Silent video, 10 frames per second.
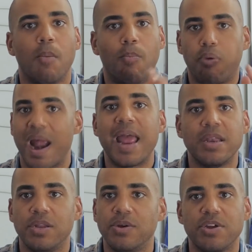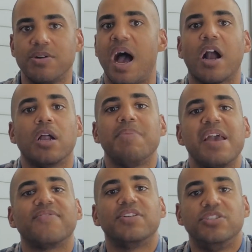brand new, you're not going to be
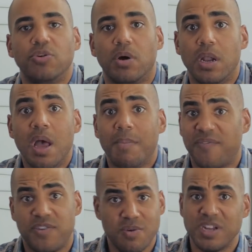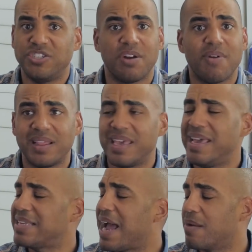able to do it. But if you can generate
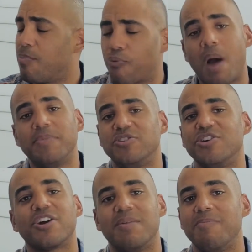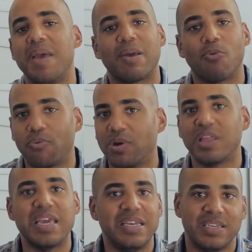leads, I can promise you, you're going to make it really
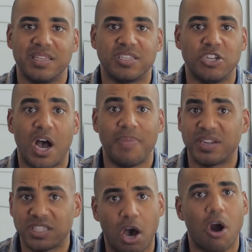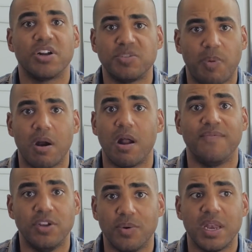easy in this job. That's the hardest part of
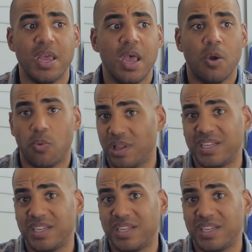doing real